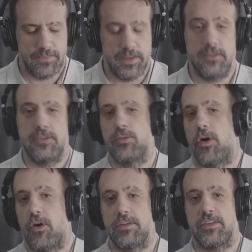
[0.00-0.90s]
into
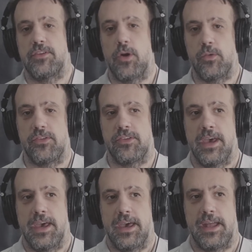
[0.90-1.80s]
all of its notes,
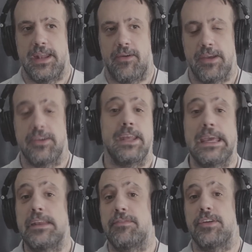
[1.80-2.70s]
and now I could
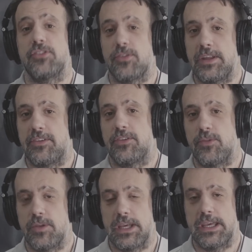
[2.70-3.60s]
individually
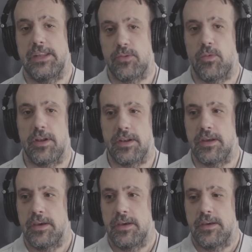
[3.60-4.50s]
tune each one
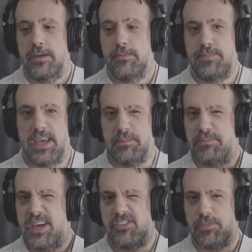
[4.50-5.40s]
being
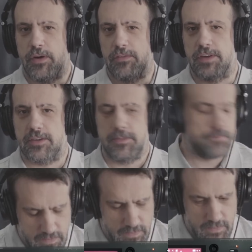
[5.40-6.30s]
pitch perfect.
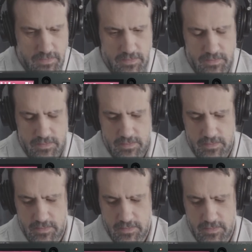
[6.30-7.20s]

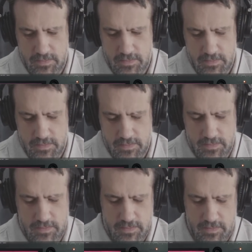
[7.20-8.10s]

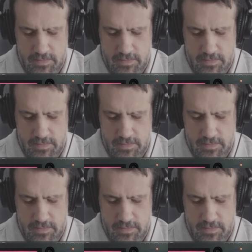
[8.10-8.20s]
I